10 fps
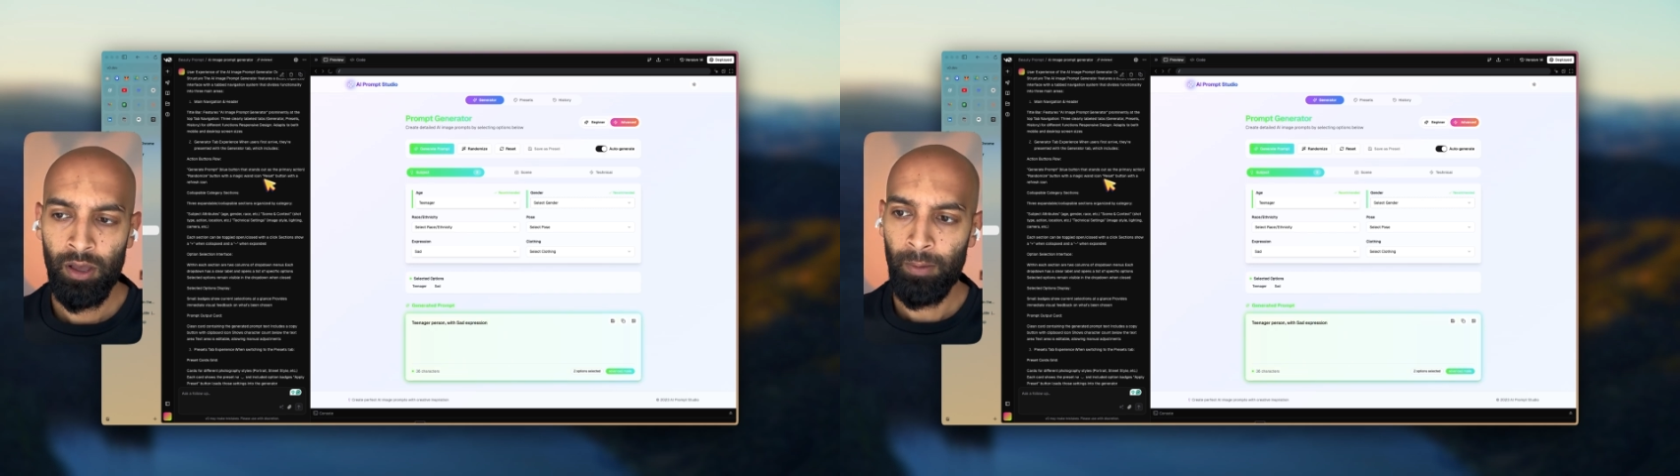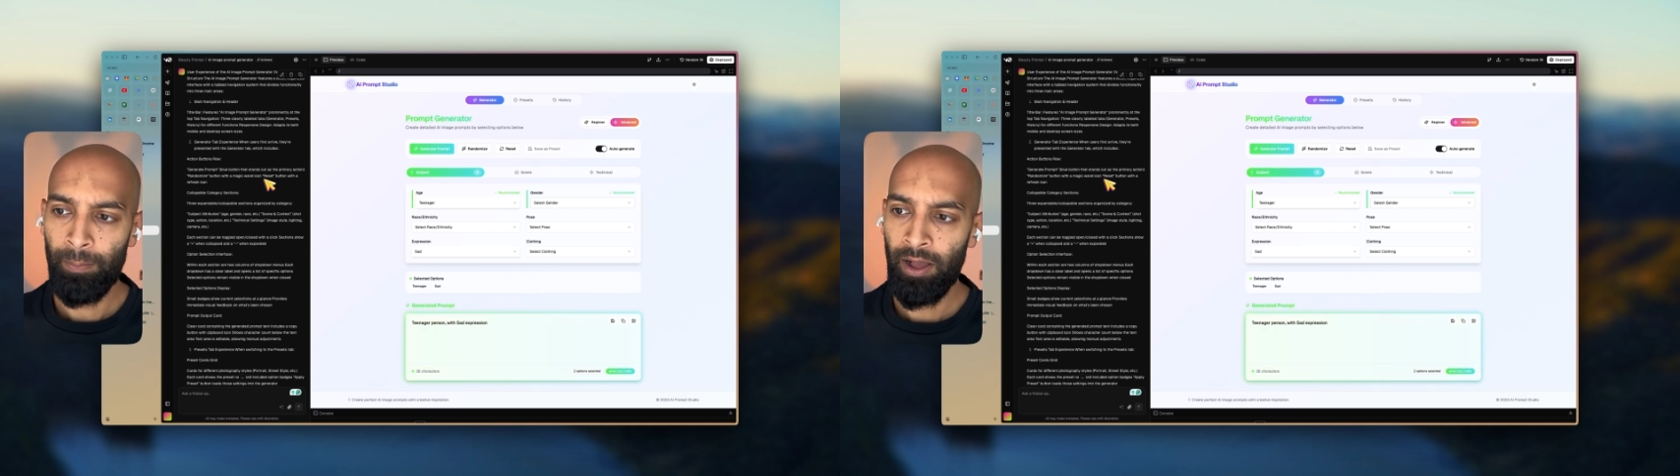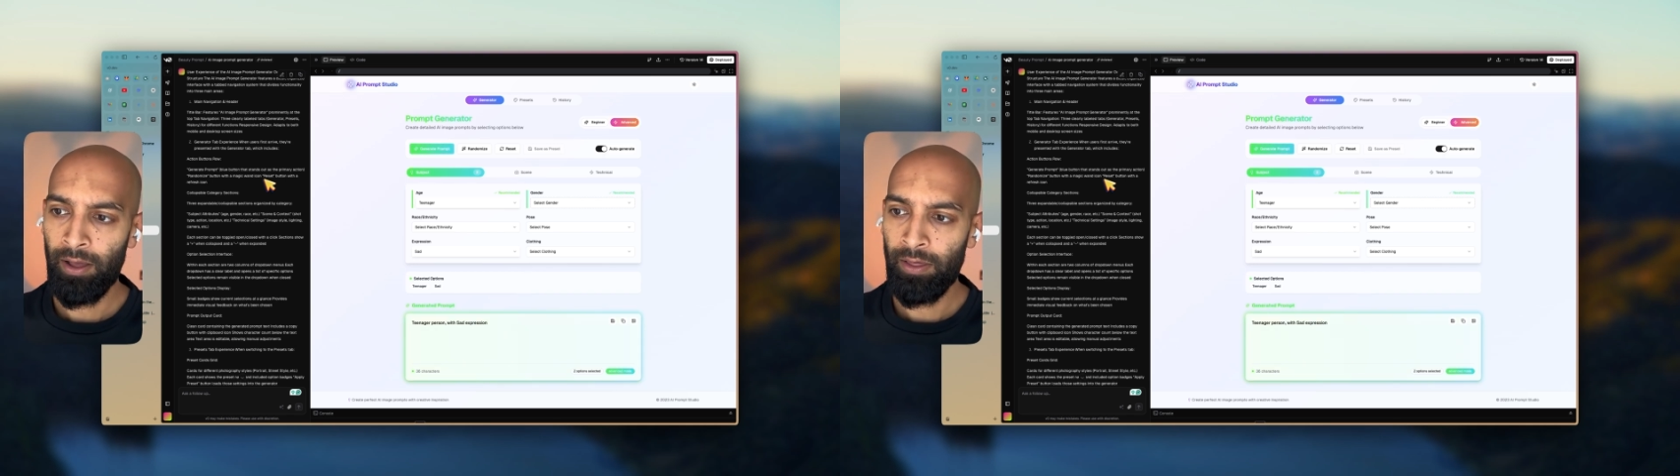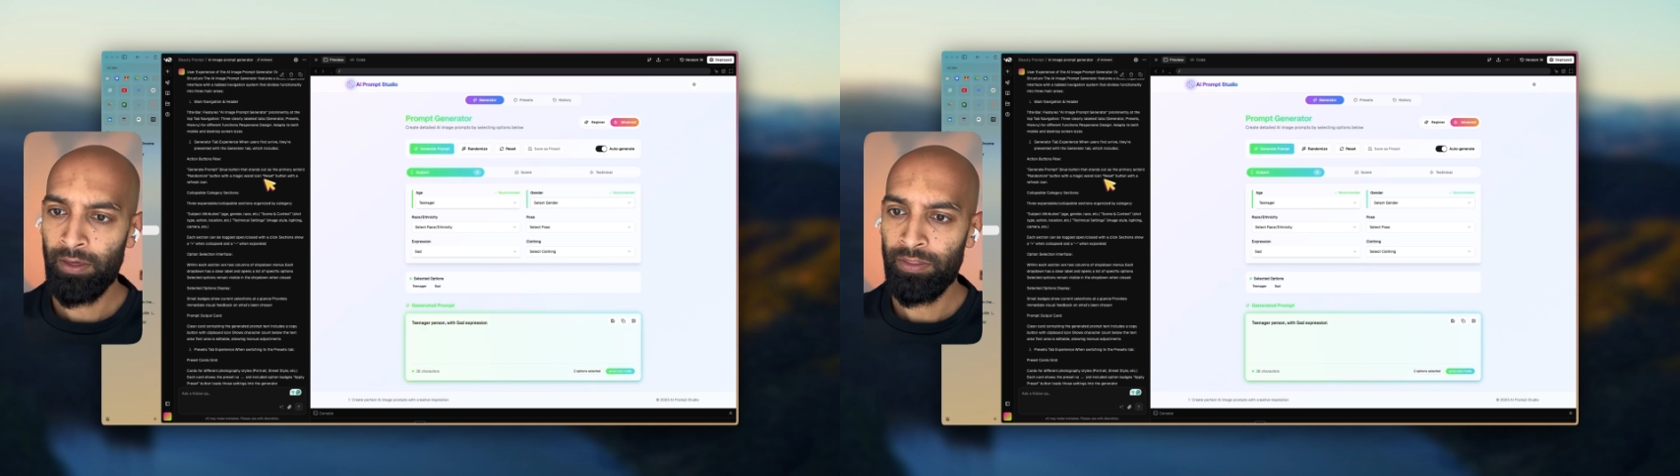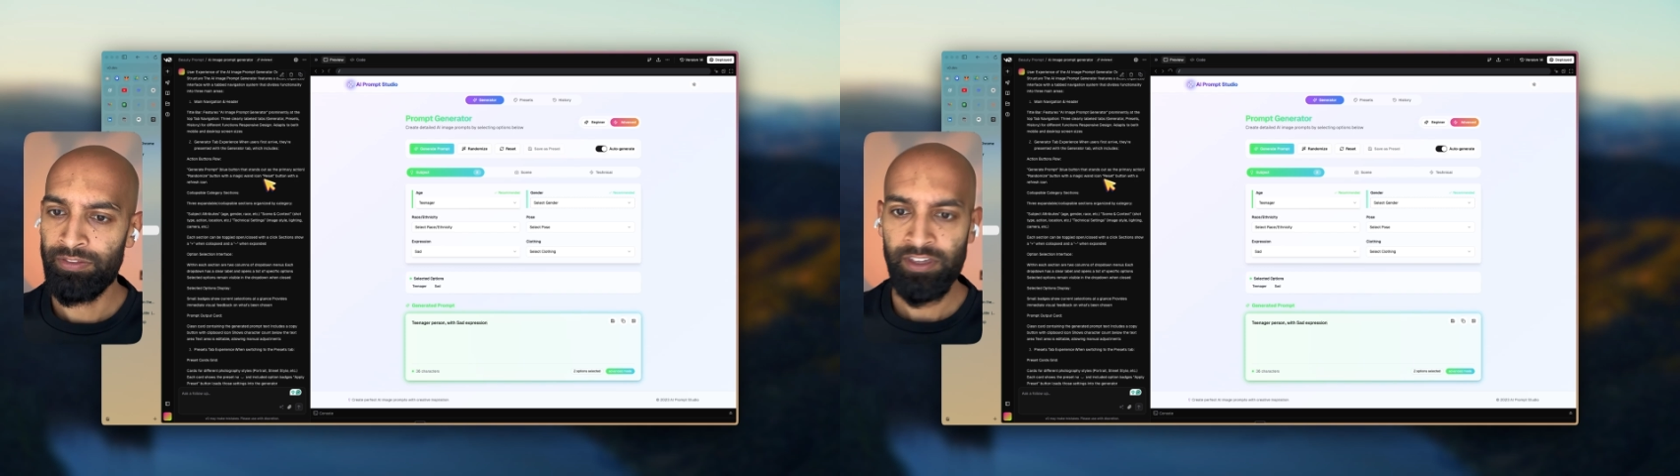But
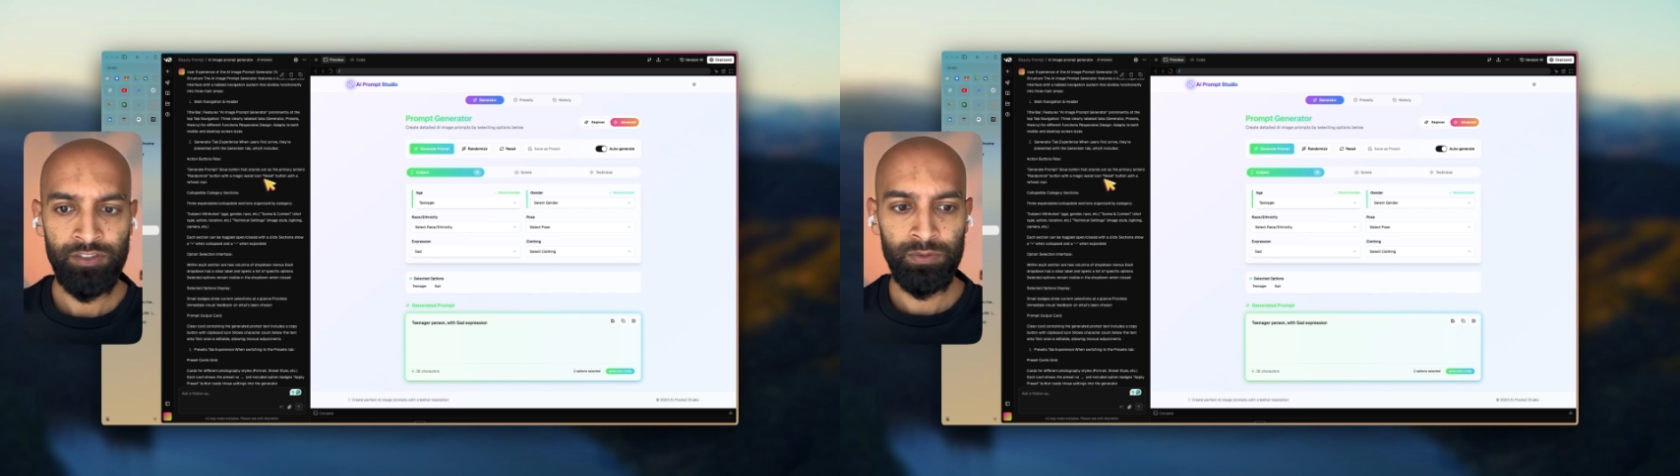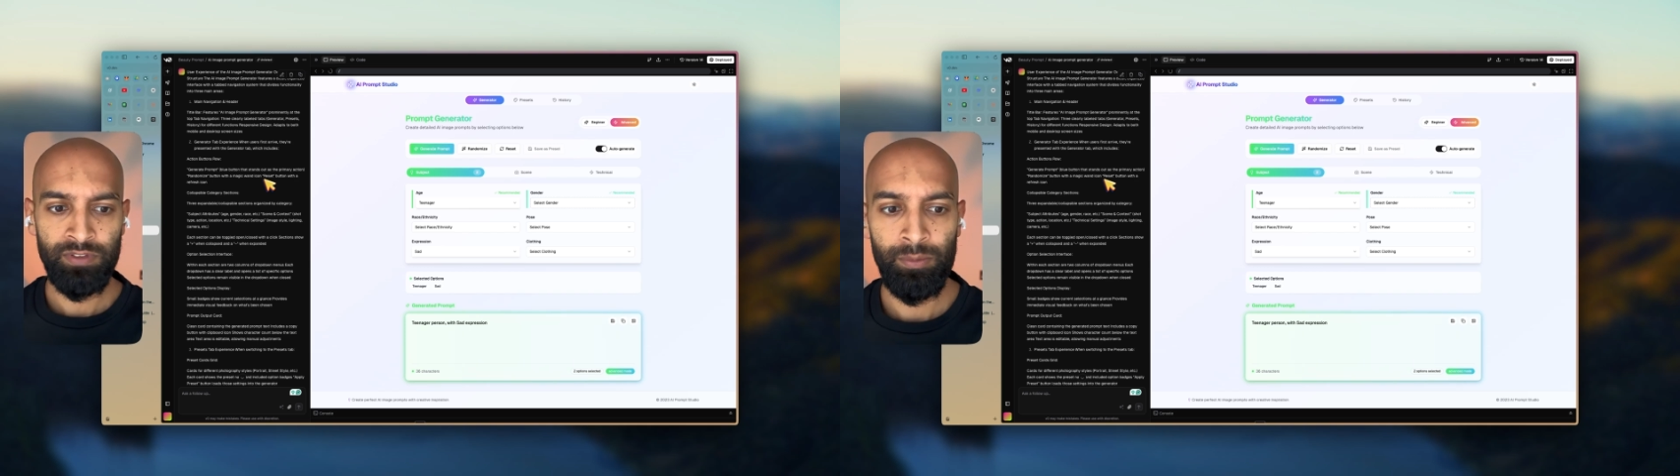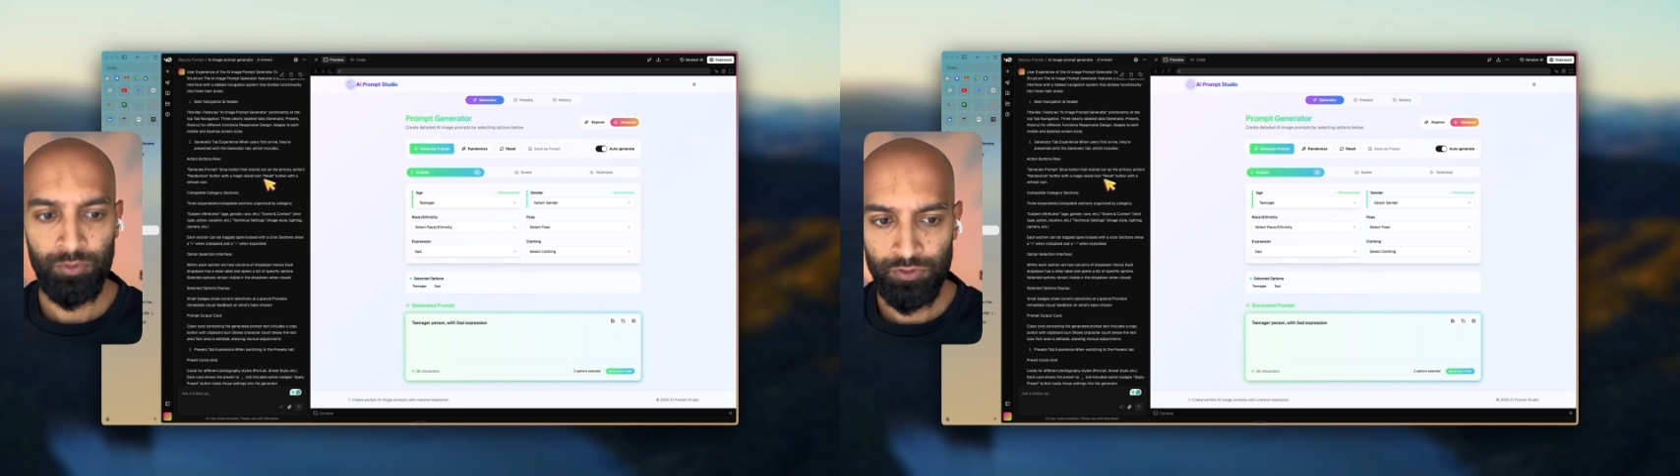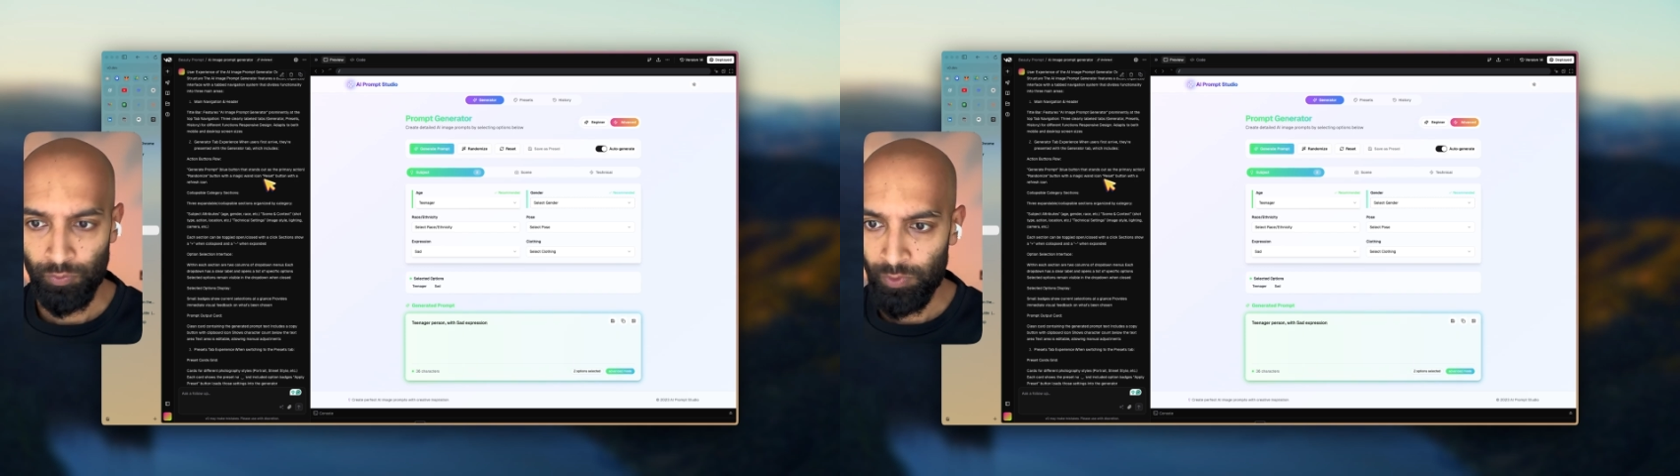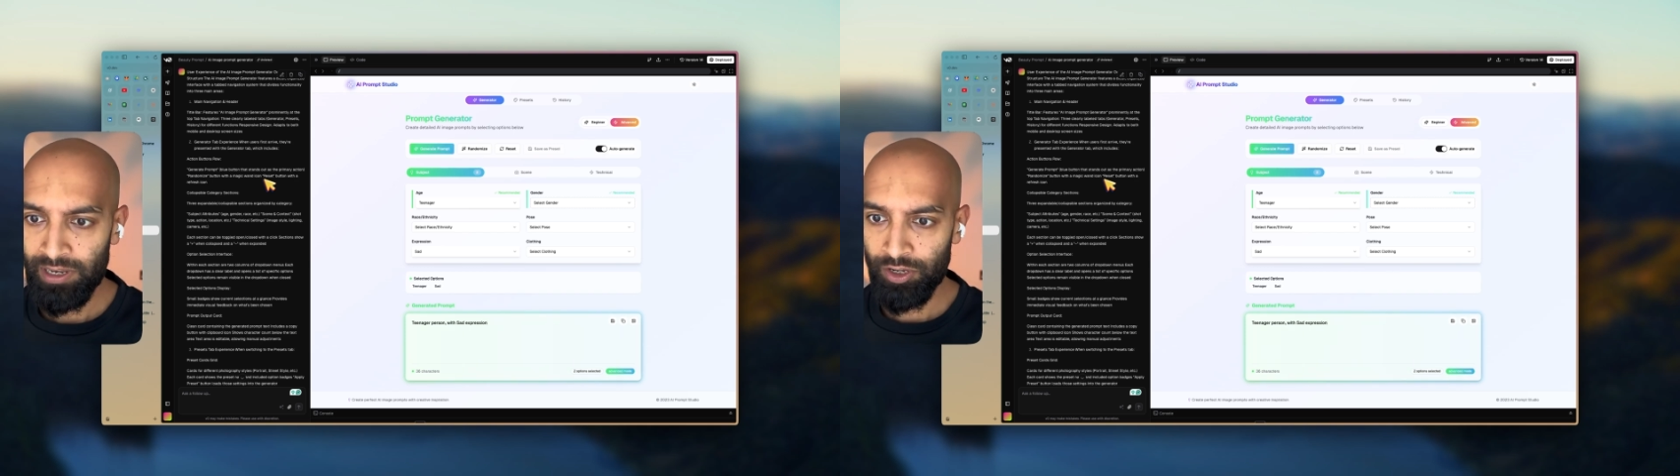this was able to
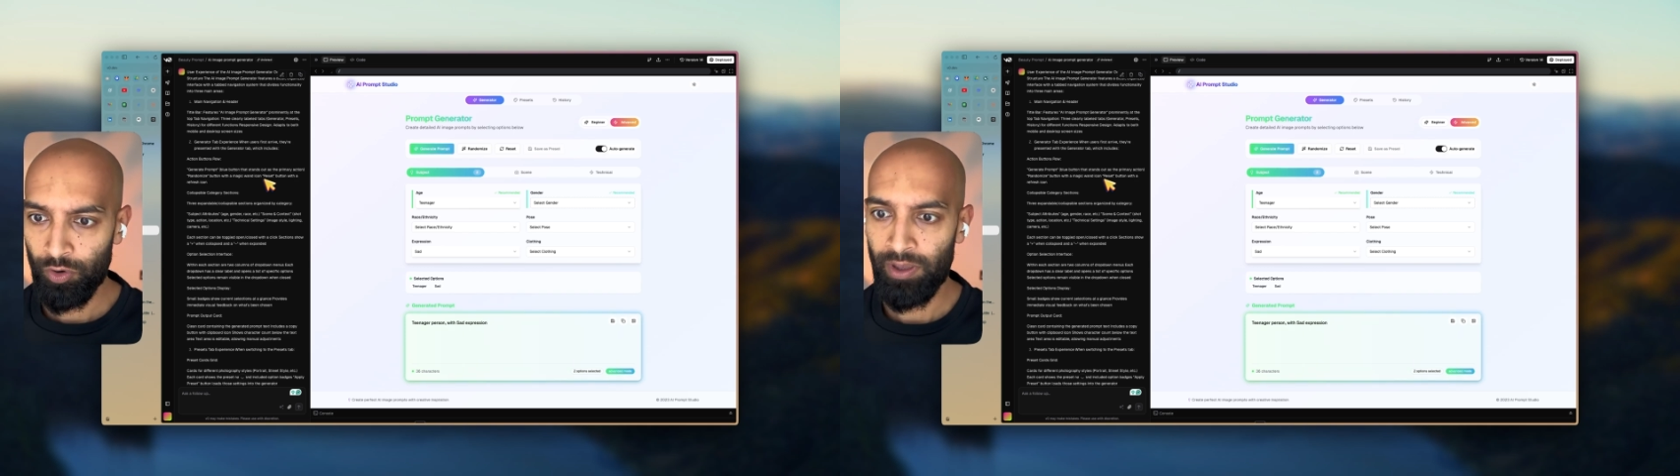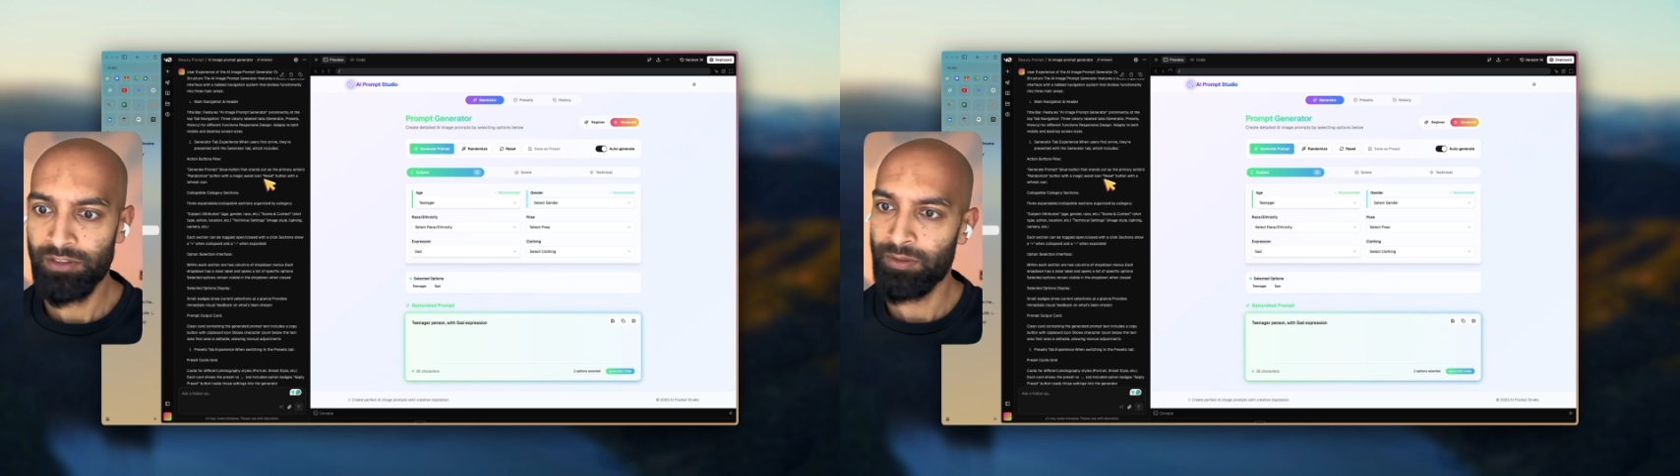really create